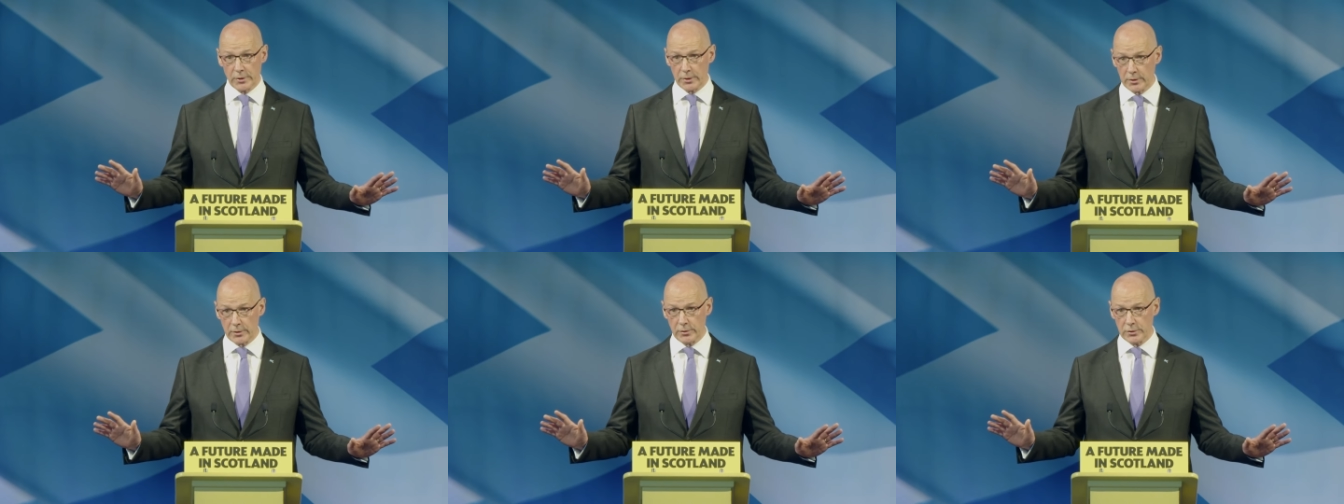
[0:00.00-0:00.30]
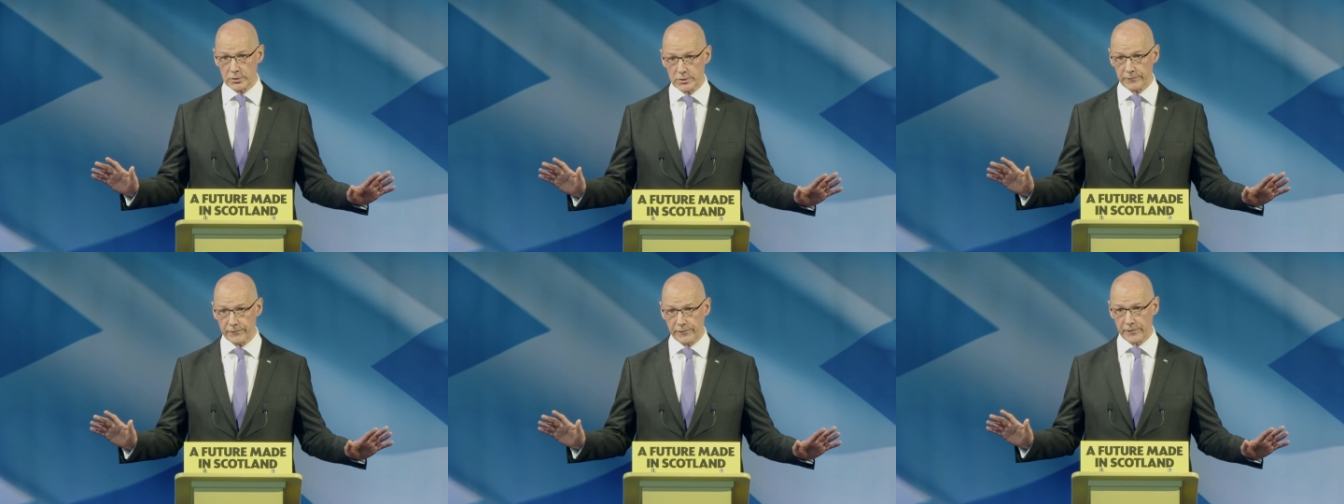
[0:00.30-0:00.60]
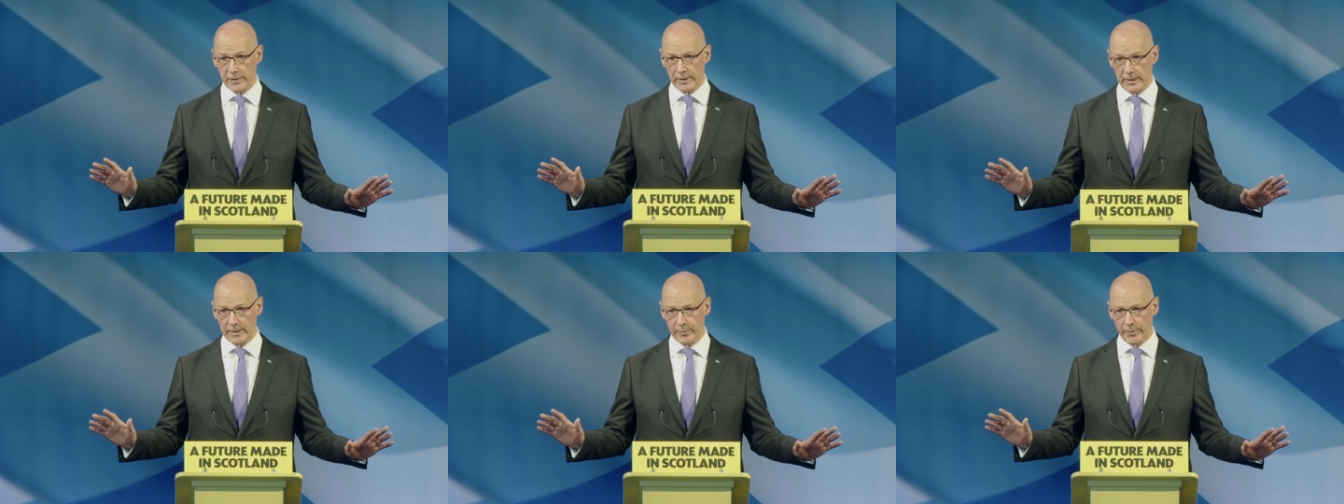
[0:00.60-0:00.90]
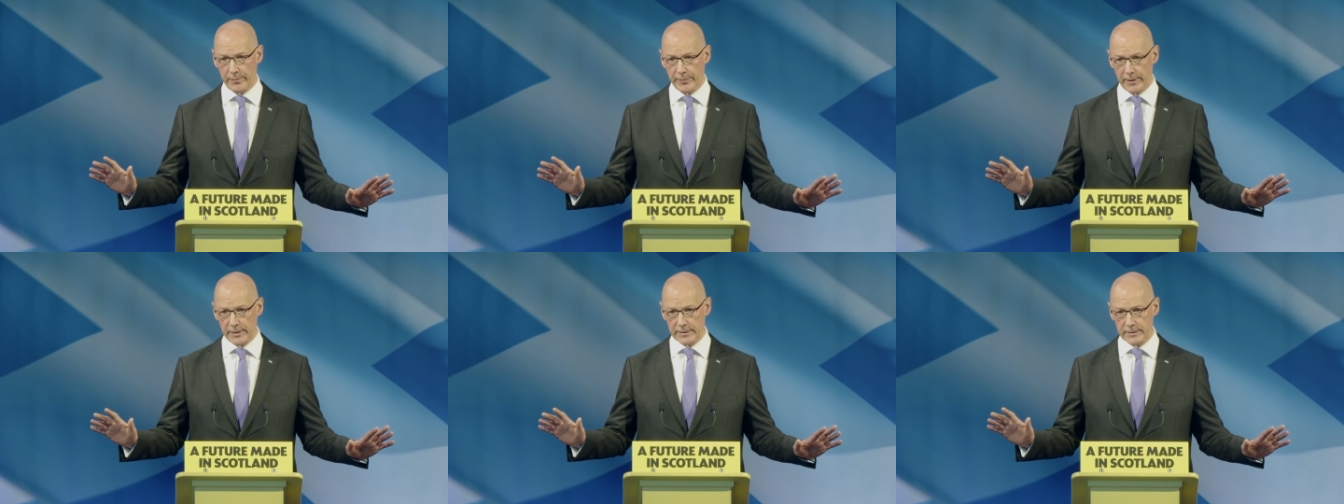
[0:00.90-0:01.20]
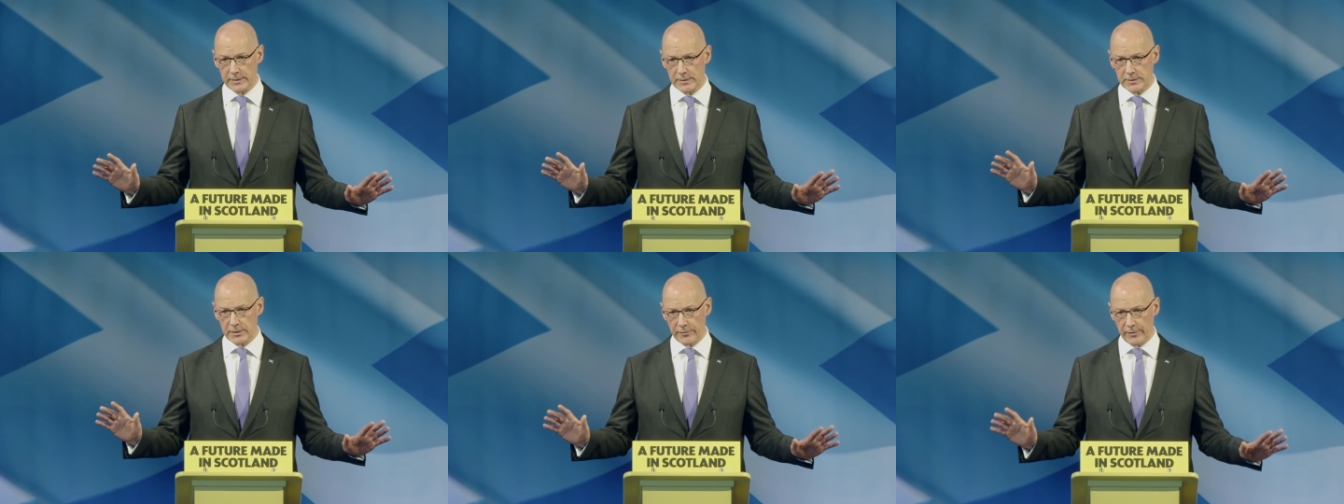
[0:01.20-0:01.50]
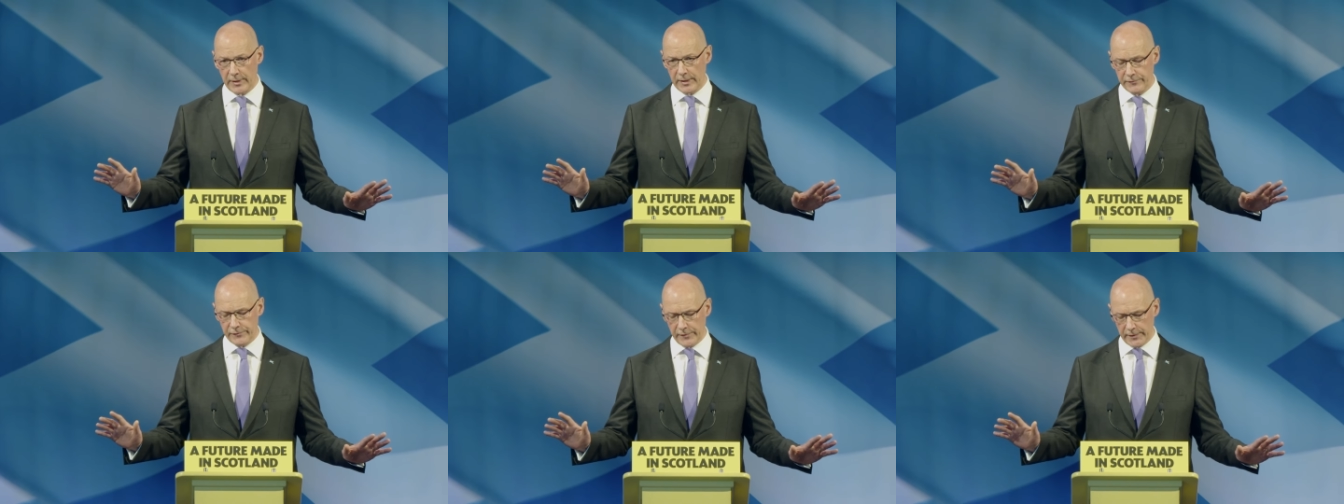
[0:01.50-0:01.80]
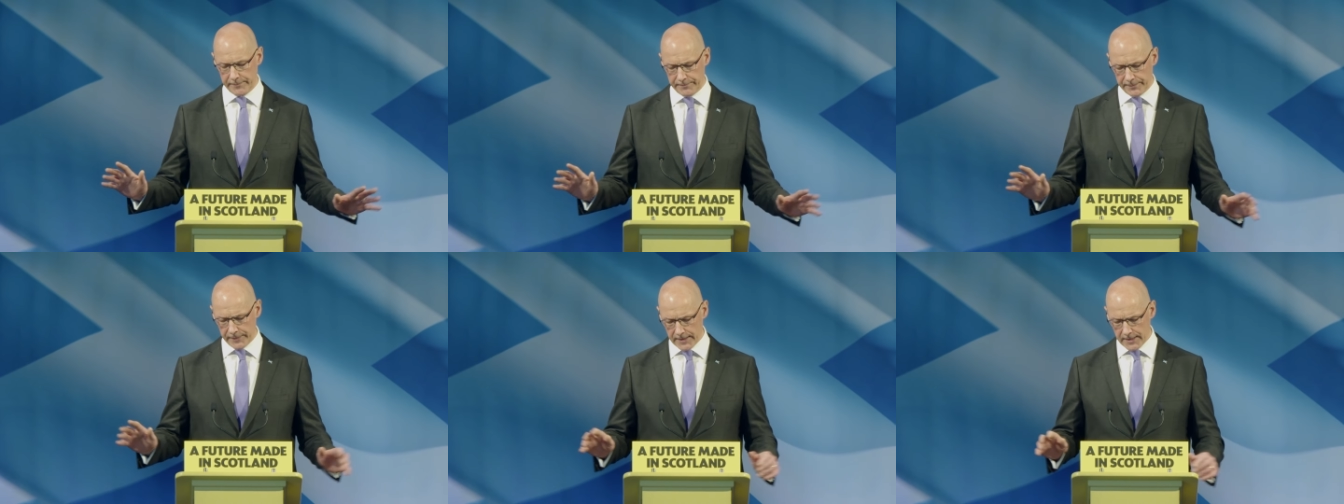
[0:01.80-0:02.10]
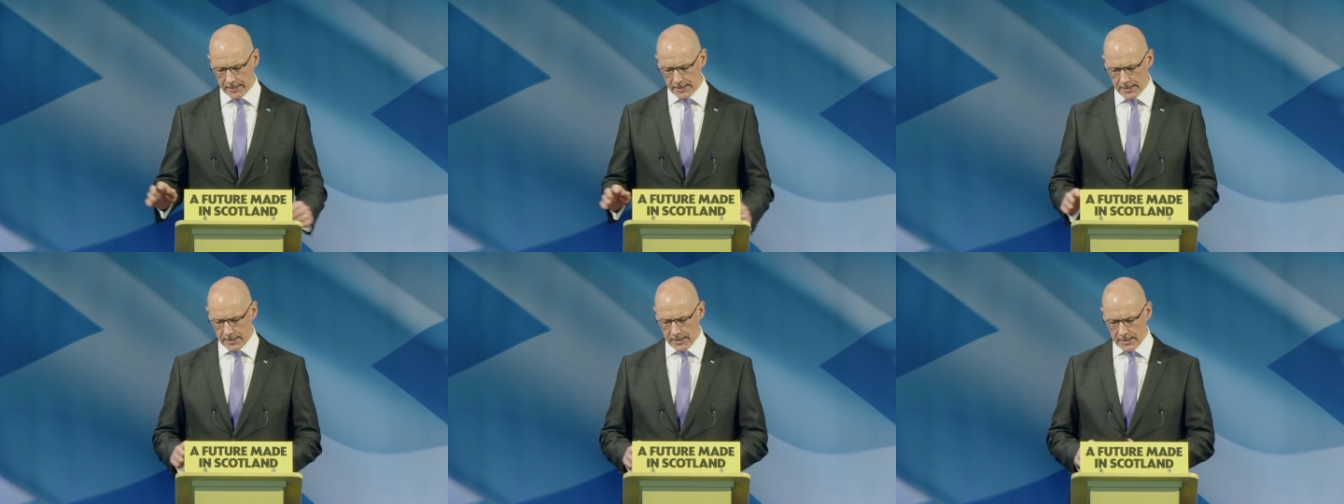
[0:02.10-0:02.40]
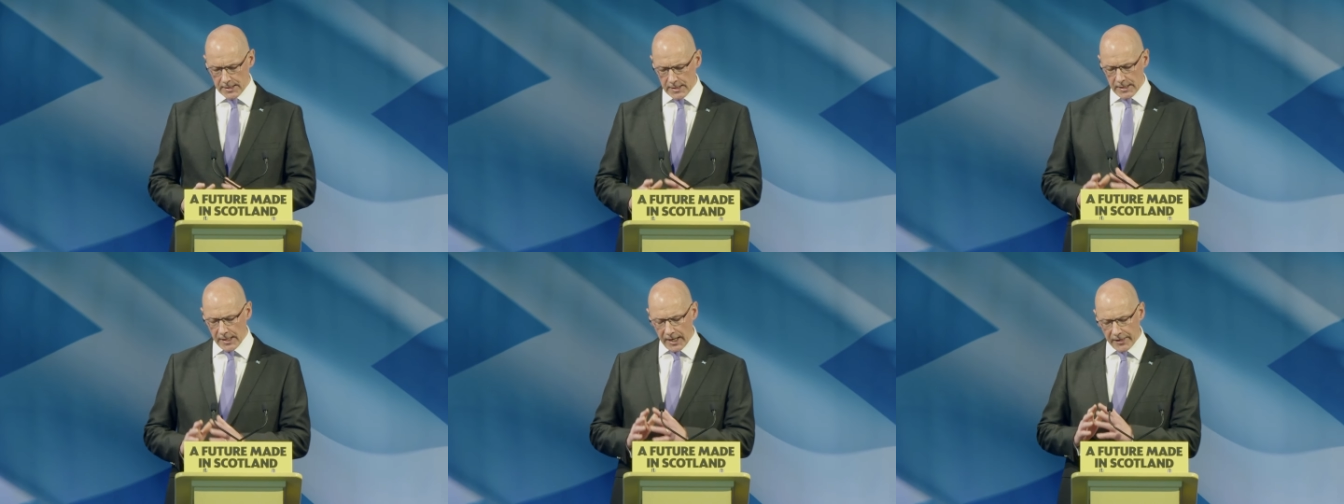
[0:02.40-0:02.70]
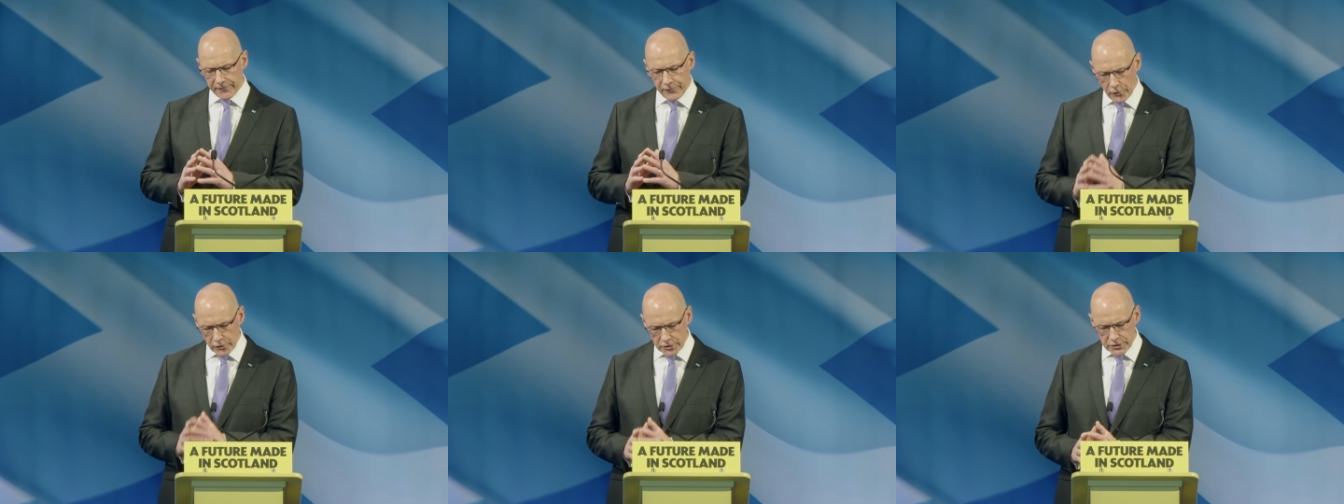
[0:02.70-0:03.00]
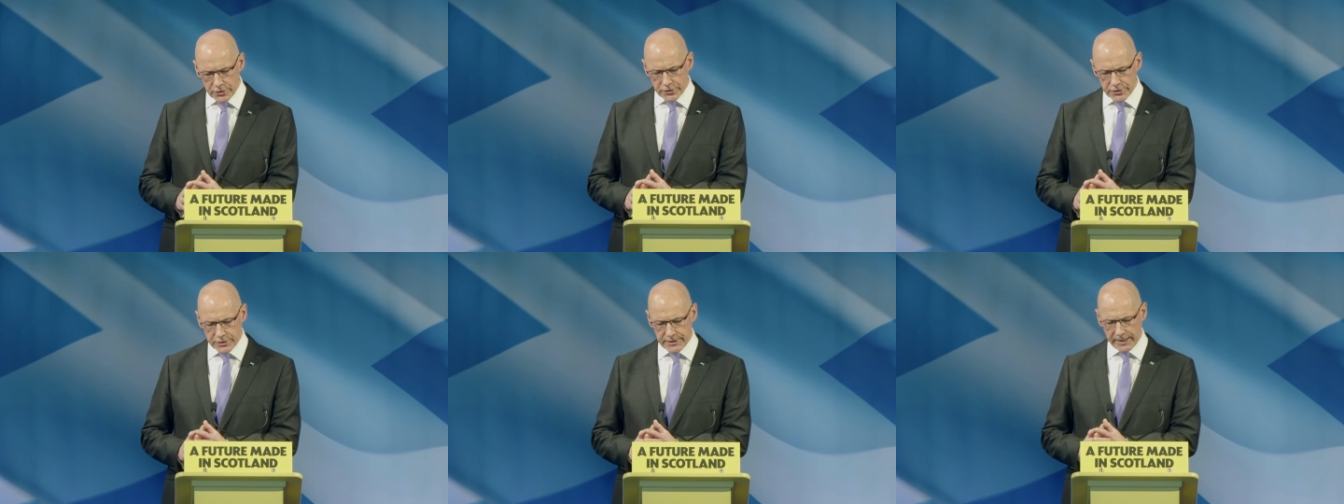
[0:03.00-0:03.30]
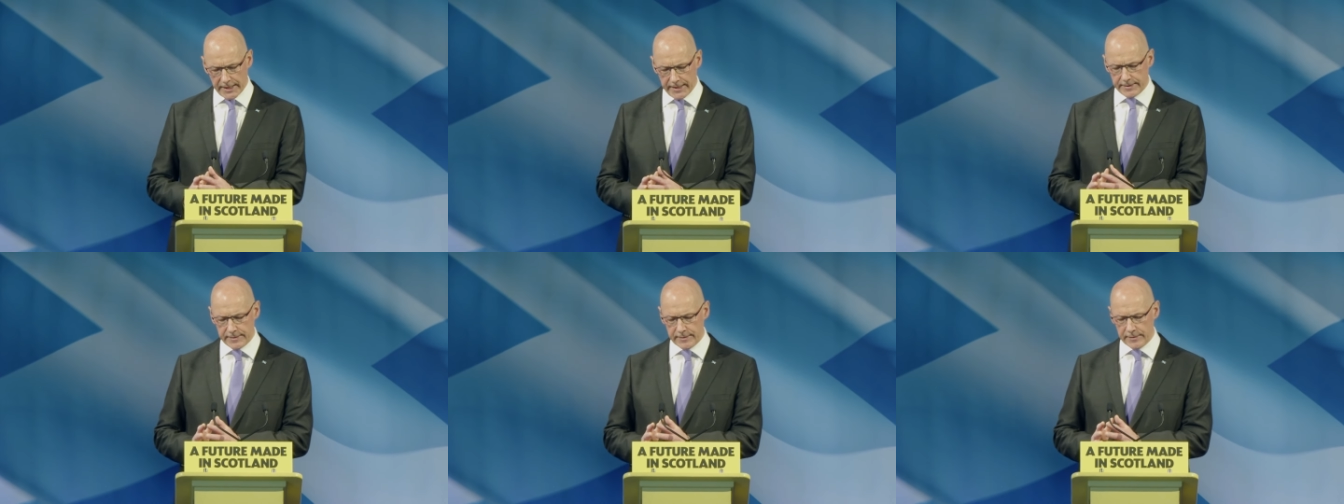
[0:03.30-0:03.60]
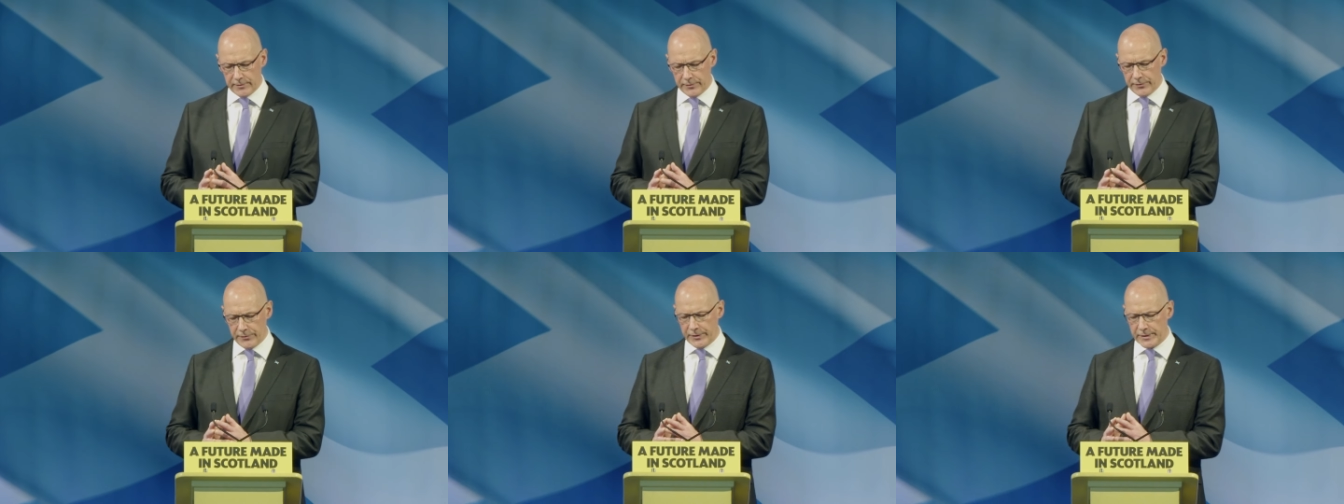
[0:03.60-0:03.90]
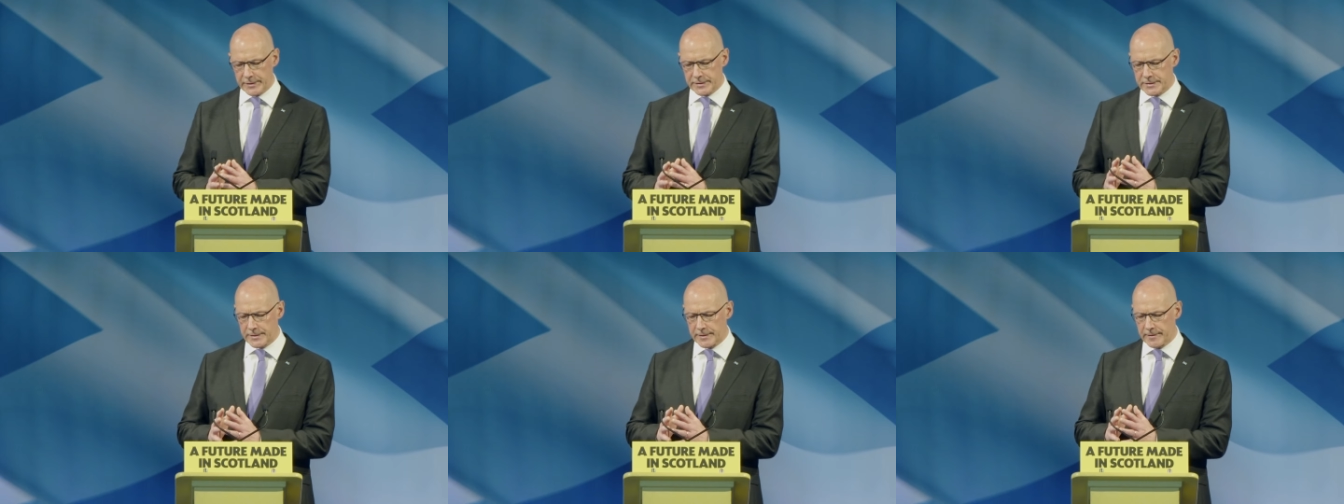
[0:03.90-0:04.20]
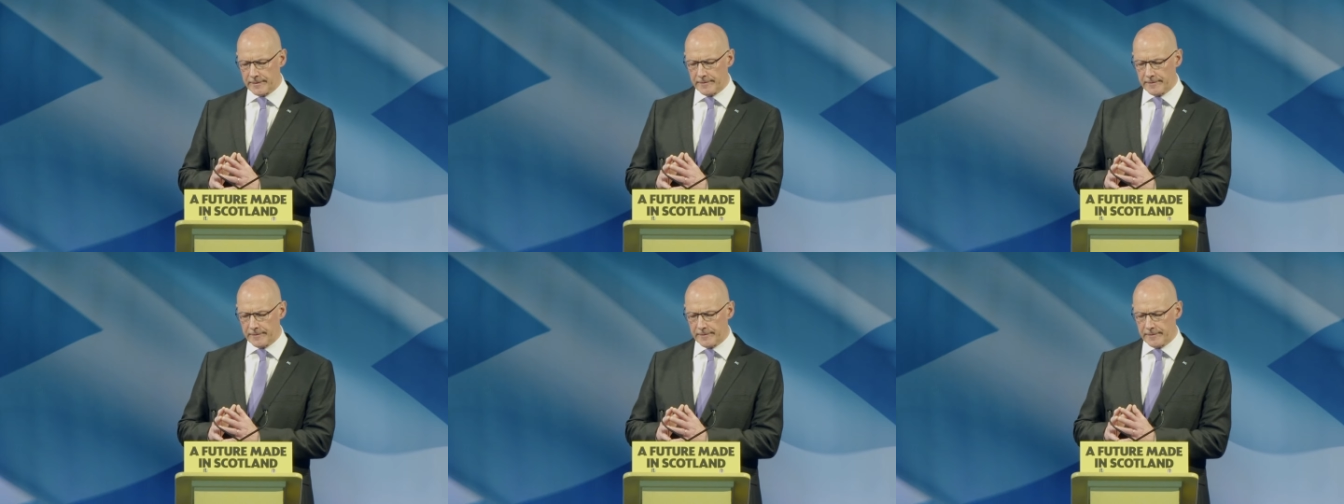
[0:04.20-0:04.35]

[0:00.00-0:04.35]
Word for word: conclusion for the Labour Party to arrive at. I've also said that,